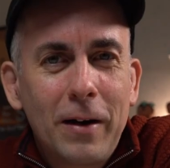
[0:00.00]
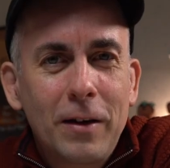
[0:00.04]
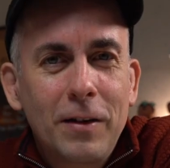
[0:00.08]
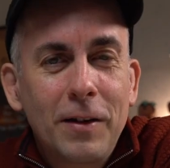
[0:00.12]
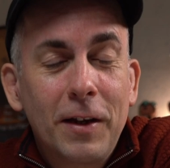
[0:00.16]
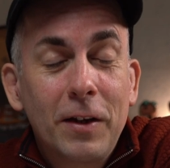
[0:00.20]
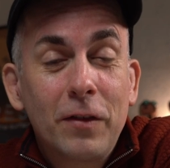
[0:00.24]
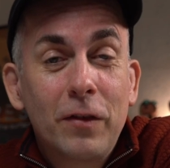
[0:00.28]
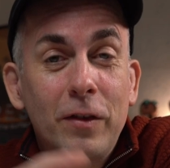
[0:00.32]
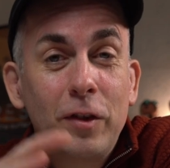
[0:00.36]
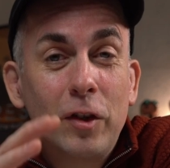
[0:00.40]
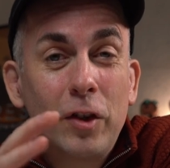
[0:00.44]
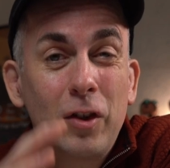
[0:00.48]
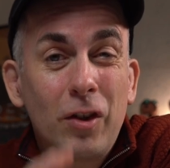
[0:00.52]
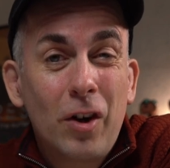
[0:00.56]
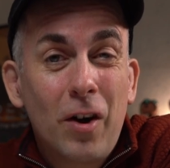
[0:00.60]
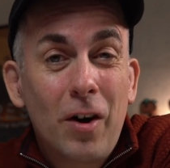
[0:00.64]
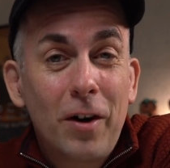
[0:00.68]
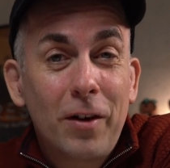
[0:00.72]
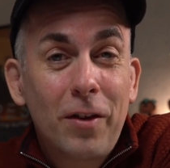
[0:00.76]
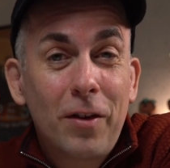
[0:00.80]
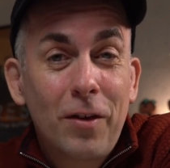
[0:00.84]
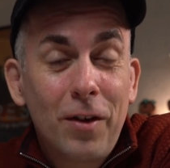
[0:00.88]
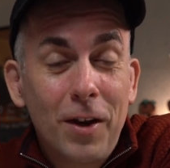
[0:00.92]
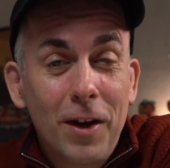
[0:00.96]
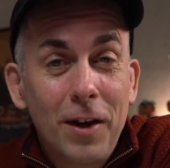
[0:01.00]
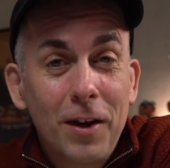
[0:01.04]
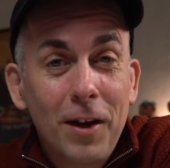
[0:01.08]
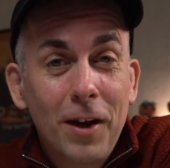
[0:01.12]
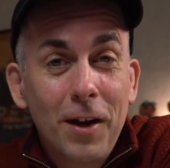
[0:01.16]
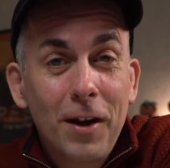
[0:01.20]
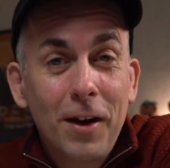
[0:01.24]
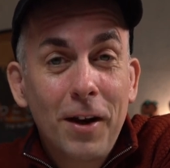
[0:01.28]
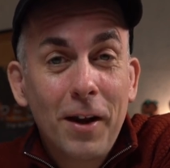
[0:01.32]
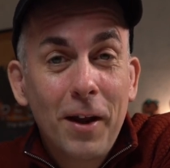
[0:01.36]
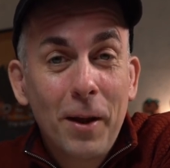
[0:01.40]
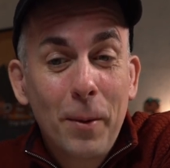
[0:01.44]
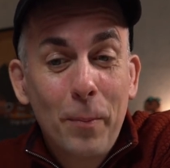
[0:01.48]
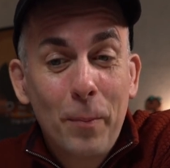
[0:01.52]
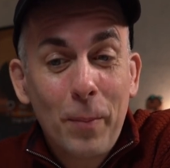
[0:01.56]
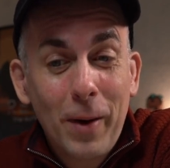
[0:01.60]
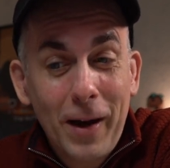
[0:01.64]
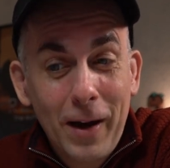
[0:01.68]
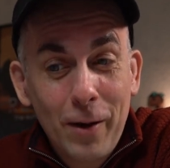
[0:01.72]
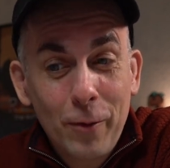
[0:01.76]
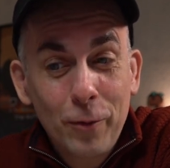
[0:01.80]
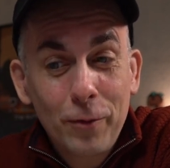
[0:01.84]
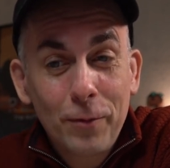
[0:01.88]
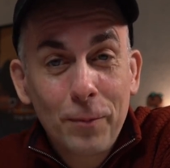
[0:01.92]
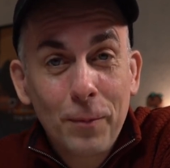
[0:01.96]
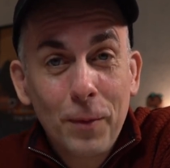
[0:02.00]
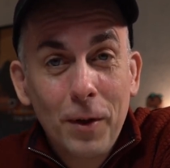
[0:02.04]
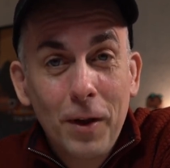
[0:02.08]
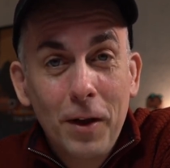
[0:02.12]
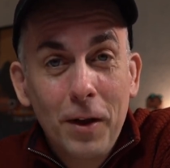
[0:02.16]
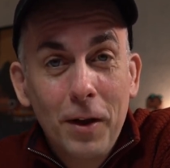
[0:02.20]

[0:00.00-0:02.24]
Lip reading: I can actually start thinking about